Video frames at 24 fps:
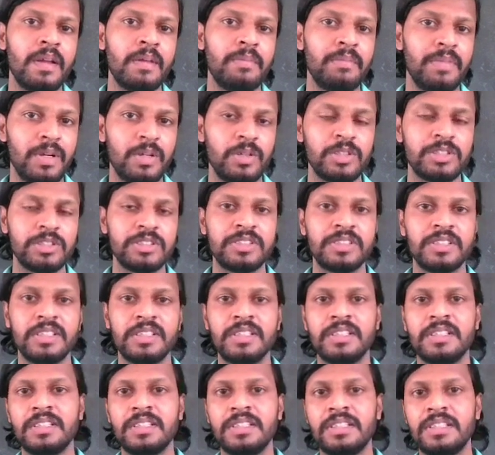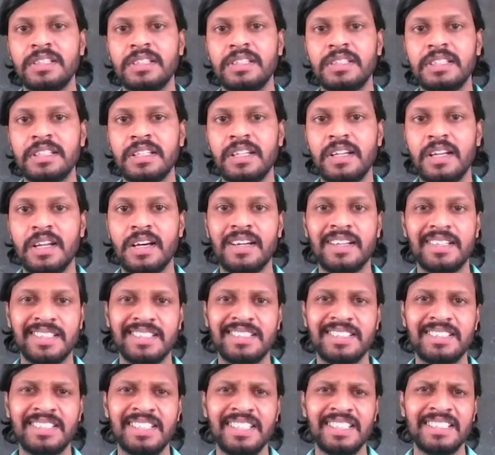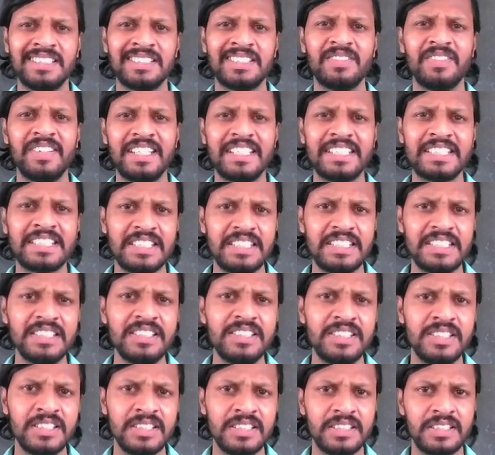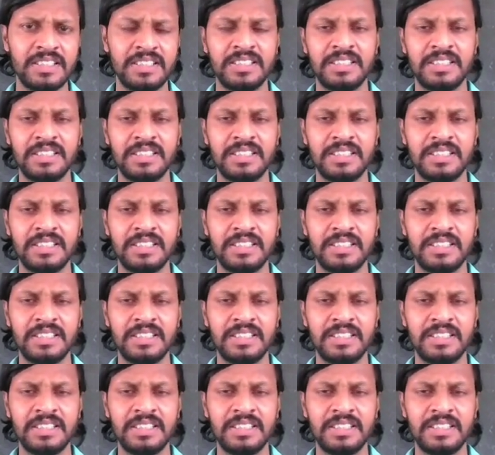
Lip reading: because she is very stingy.